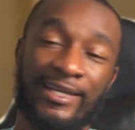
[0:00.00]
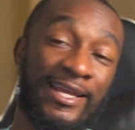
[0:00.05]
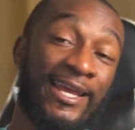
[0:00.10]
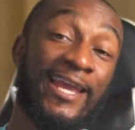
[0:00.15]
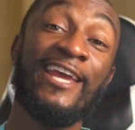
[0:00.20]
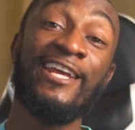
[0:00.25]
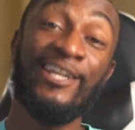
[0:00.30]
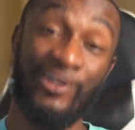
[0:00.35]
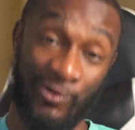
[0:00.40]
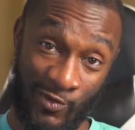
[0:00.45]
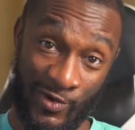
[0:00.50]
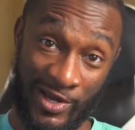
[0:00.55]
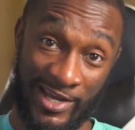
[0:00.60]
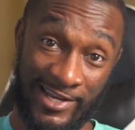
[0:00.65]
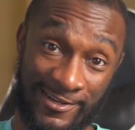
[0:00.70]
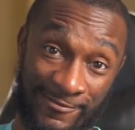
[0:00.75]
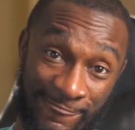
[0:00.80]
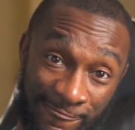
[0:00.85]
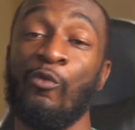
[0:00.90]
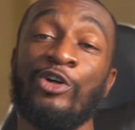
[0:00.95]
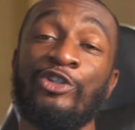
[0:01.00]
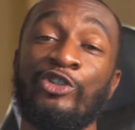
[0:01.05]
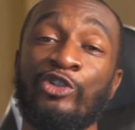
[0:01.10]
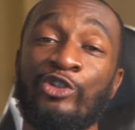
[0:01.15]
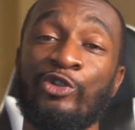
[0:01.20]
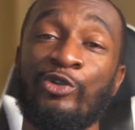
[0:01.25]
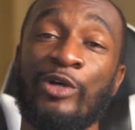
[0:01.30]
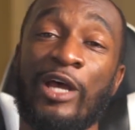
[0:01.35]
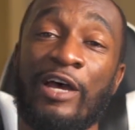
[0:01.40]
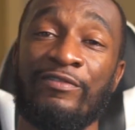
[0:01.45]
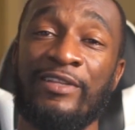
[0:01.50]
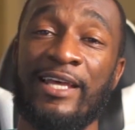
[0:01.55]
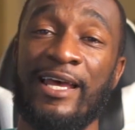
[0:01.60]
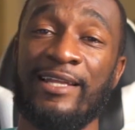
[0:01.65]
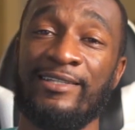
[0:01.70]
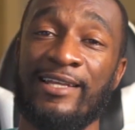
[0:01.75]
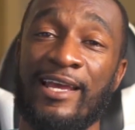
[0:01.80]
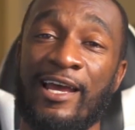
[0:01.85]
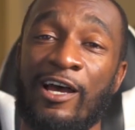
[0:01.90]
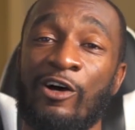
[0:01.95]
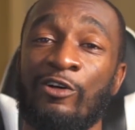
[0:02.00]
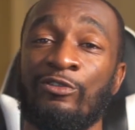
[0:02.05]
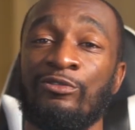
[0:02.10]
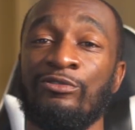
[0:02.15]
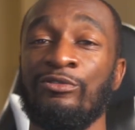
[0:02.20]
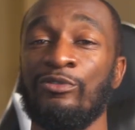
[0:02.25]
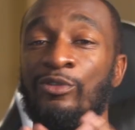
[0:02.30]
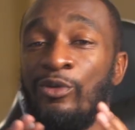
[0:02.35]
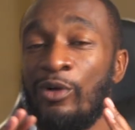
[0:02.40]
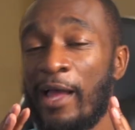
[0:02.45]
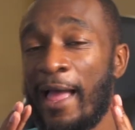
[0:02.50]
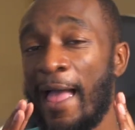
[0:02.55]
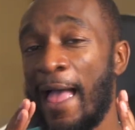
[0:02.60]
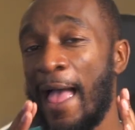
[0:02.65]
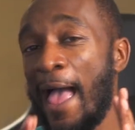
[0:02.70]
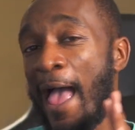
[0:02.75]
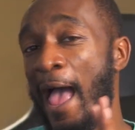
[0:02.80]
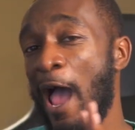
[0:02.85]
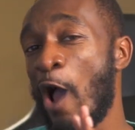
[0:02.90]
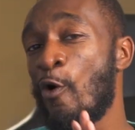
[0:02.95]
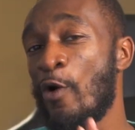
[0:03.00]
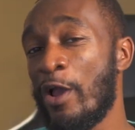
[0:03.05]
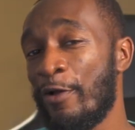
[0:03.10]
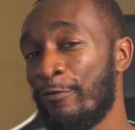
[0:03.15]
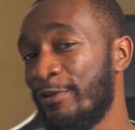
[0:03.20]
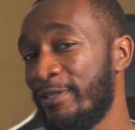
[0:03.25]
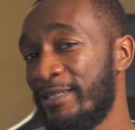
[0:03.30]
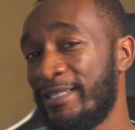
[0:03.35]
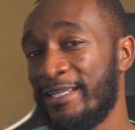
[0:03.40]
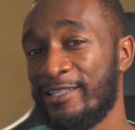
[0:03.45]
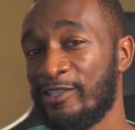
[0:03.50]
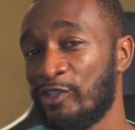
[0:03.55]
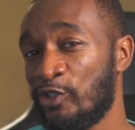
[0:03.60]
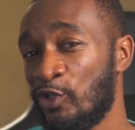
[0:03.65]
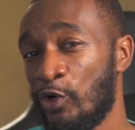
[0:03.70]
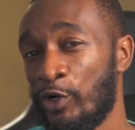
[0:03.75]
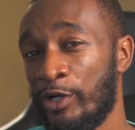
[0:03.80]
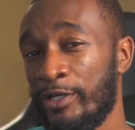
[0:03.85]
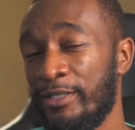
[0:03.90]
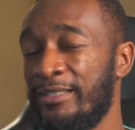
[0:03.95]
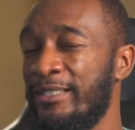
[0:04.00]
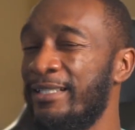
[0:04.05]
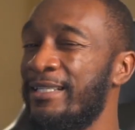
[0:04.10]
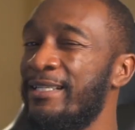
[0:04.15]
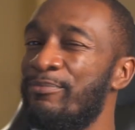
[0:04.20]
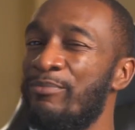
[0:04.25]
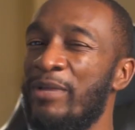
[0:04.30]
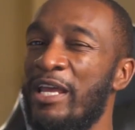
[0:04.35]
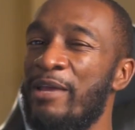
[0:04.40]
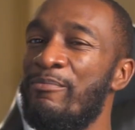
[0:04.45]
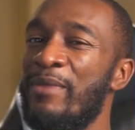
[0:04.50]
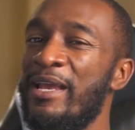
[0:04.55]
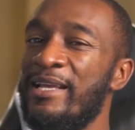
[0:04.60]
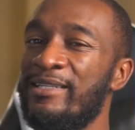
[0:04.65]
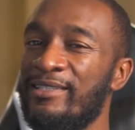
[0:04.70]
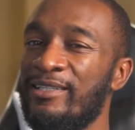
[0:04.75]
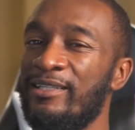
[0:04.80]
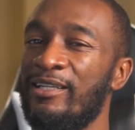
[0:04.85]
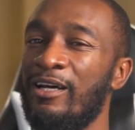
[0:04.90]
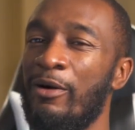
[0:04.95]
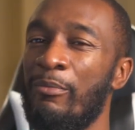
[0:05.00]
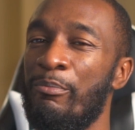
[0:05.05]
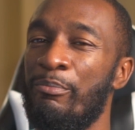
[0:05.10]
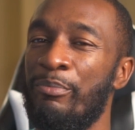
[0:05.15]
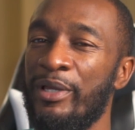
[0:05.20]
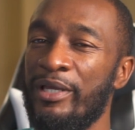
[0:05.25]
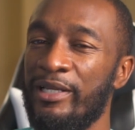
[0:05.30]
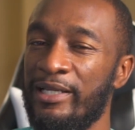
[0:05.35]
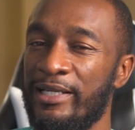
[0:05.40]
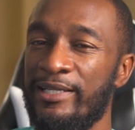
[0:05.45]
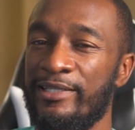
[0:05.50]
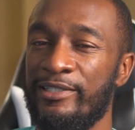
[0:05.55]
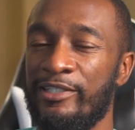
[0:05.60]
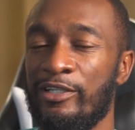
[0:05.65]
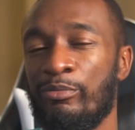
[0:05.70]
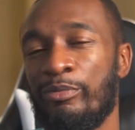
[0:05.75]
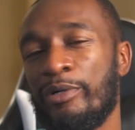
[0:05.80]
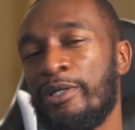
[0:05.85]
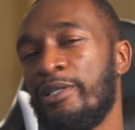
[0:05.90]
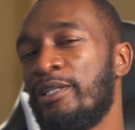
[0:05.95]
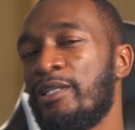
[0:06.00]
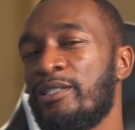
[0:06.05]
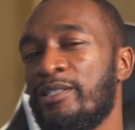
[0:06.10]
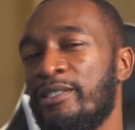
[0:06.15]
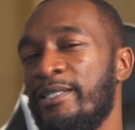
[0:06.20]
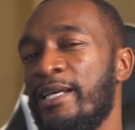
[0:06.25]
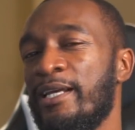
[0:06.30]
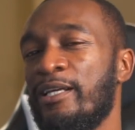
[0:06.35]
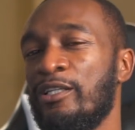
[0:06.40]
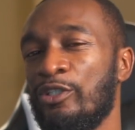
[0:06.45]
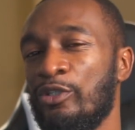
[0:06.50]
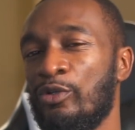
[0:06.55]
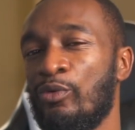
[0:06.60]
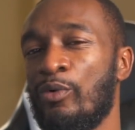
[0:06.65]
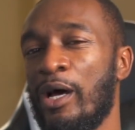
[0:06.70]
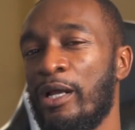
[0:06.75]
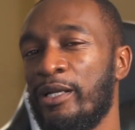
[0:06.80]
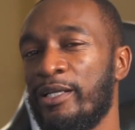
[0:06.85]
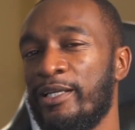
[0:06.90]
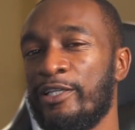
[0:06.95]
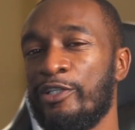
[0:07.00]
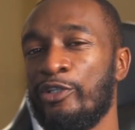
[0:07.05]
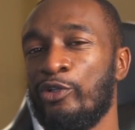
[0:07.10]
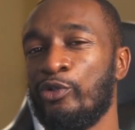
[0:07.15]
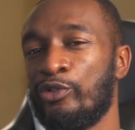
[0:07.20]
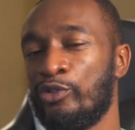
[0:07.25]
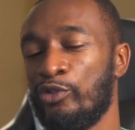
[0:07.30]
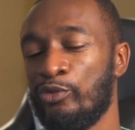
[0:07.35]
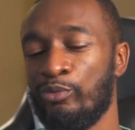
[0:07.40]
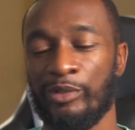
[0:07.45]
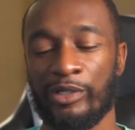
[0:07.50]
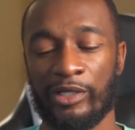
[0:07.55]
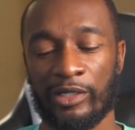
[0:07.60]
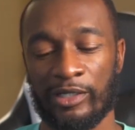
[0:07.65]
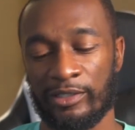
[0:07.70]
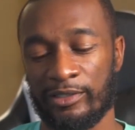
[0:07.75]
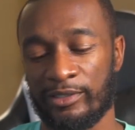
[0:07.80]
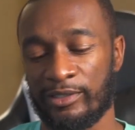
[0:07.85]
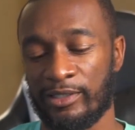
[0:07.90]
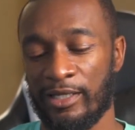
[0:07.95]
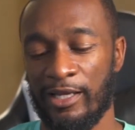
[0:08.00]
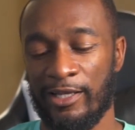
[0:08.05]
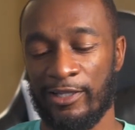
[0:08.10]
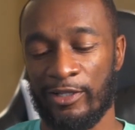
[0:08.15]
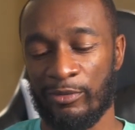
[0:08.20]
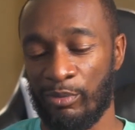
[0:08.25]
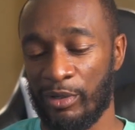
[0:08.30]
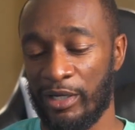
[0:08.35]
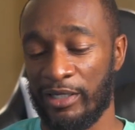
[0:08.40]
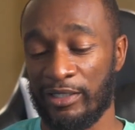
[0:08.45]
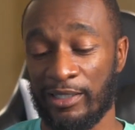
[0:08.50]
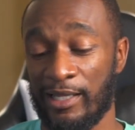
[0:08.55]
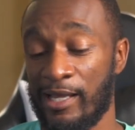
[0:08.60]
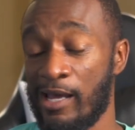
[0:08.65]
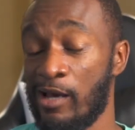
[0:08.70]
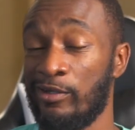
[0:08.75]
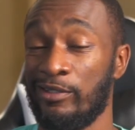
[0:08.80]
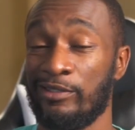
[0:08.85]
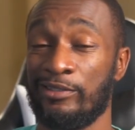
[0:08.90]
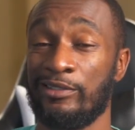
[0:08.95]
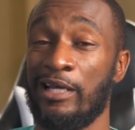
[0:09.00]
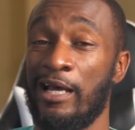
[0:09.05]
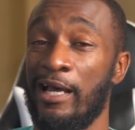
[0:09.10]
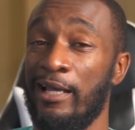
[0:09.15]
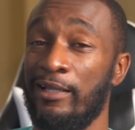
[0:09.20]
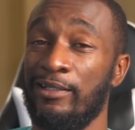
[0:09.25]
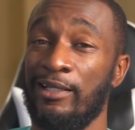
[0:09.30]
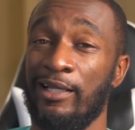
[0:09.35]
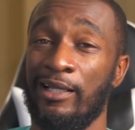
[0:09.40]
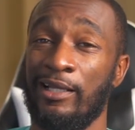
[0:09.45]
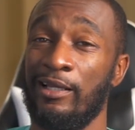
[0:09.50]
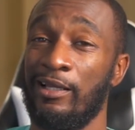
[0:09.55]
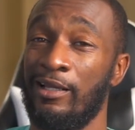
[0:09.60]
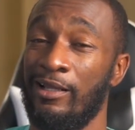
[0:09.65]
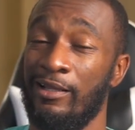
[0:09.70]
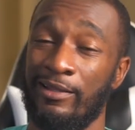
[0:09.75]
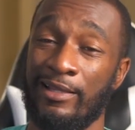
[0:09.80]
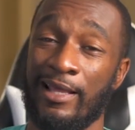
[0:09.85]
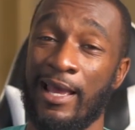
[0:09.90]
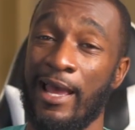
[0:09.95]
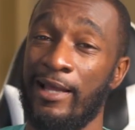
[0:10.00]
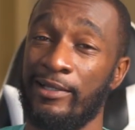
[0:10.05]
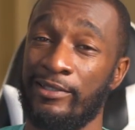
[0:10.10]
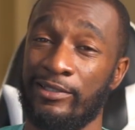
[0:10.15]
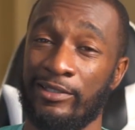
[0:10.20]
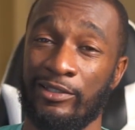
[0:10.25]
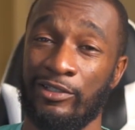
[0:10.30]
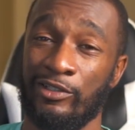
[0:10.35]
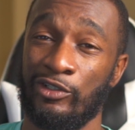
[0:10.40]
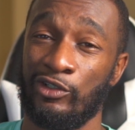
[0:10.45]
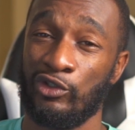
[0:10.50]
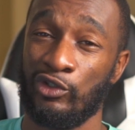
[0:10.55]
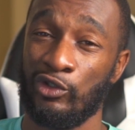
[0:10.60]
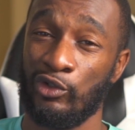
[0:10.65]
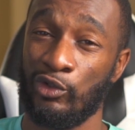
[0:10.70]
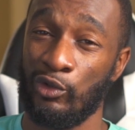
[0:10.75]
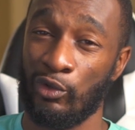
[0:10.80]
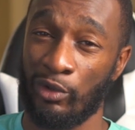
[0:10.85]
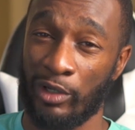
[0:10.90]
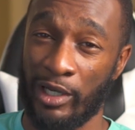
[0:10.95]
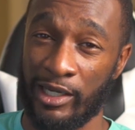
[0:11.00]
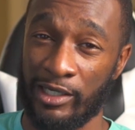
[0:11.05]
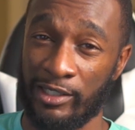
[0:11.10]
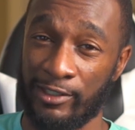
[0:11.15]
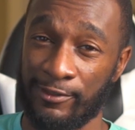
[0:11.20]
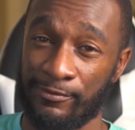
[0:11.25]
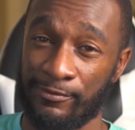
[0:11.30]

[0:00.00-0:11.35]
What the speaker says: Anyway, once you do have that down, how everything is going, then it makes it a bit easier, but it does take a little while to get used to because the button layout is not that great.